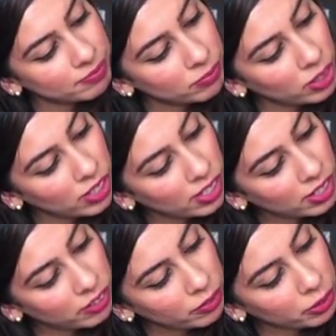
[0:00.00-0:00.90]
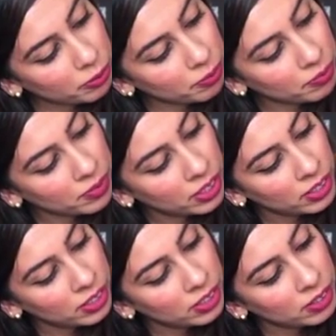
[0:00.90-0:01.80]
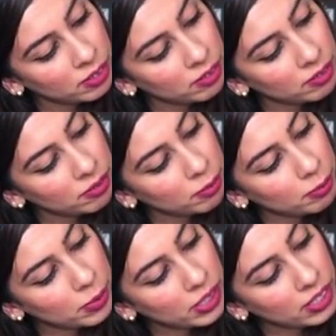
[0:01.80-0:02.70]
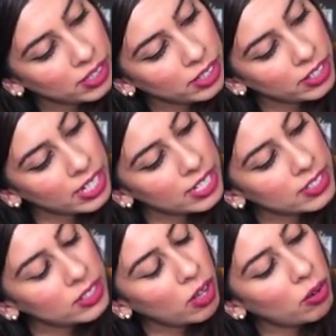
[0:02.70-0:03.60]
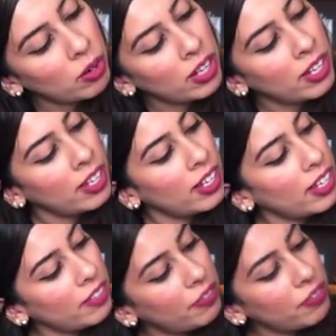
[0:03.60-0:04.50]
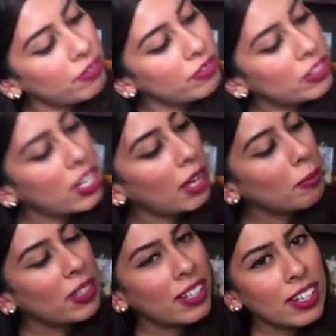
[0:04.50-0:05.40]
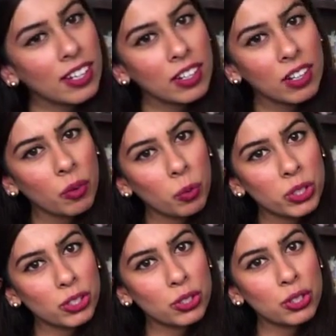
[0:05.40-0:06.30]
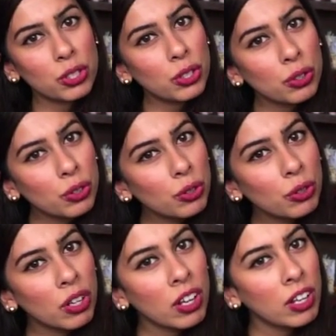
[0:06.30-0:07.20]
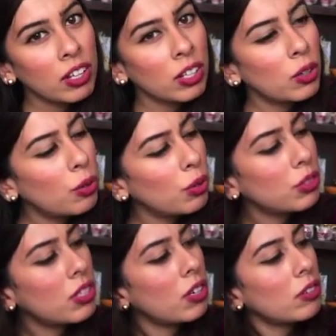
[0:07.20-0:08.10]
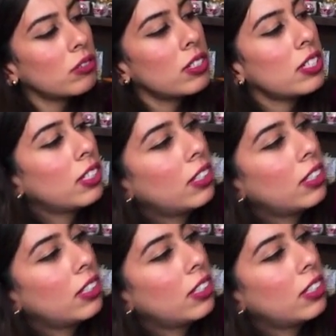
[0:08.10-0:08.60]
running out of room. But here it is. So if Dominique was too cool toned,